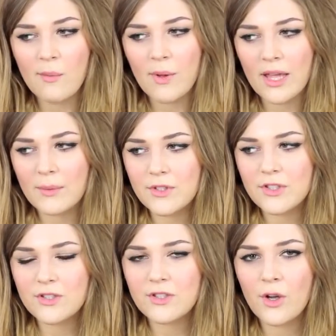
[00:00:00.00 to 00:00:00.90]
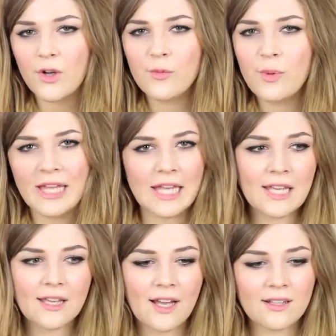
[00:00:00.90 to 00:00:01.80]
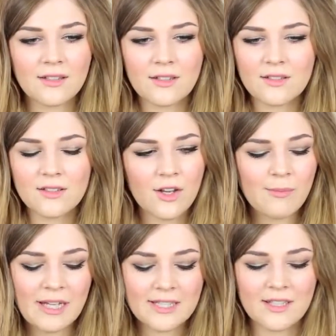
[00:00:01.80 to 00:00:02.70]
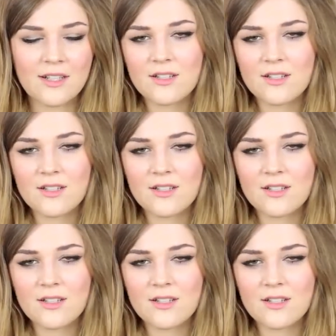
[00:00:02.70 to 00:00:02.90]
but it was just so big and so messy.